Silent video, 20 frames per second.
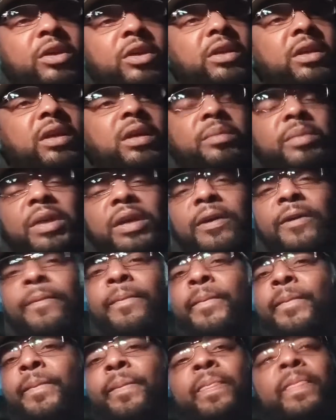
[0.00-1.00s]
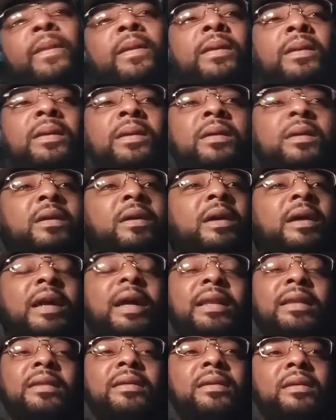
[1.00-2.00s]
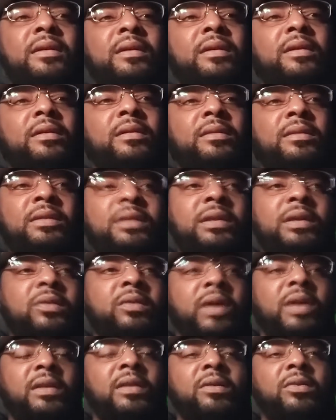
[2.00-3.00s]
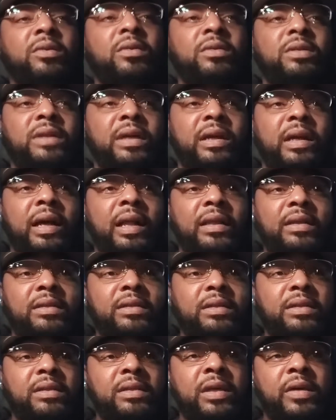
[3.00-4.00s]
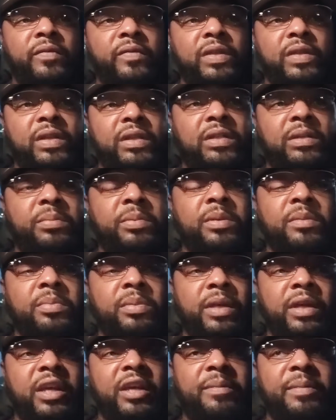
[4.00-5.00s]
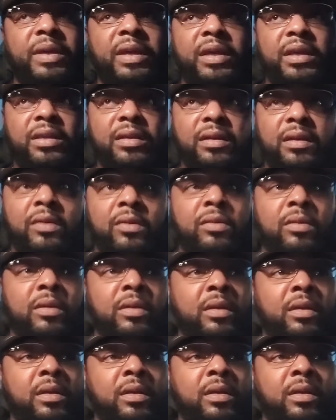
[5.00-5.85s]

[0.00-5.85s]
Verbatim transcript: But yeah, man, got the still got the Neuropsychology of Self-Discipline plan, man. You know,